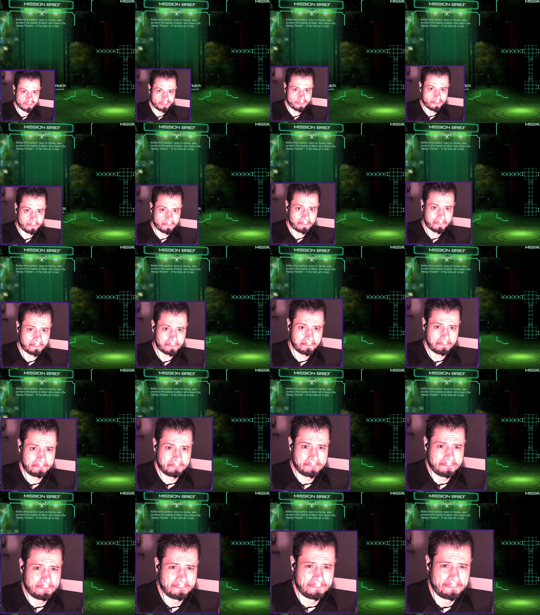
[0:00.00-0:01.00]

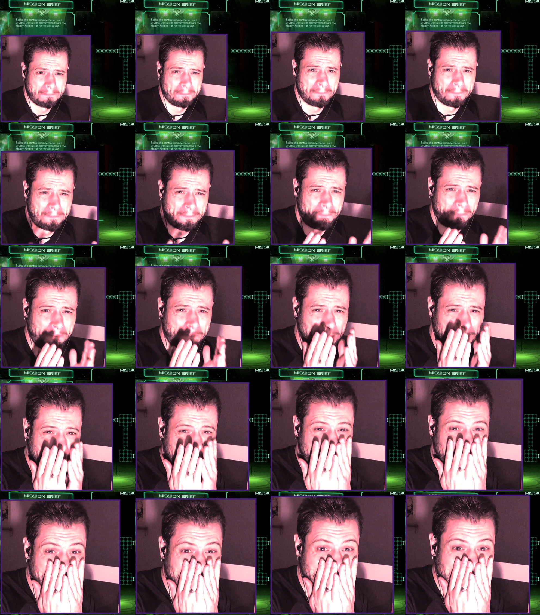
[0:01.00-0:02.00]

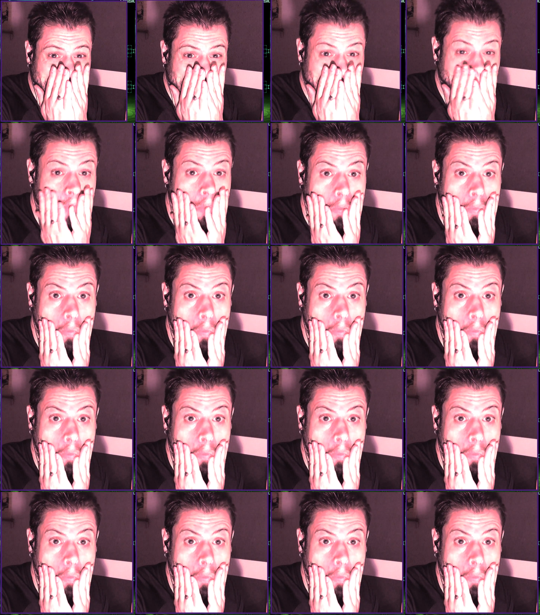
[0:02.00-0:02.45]
(silence)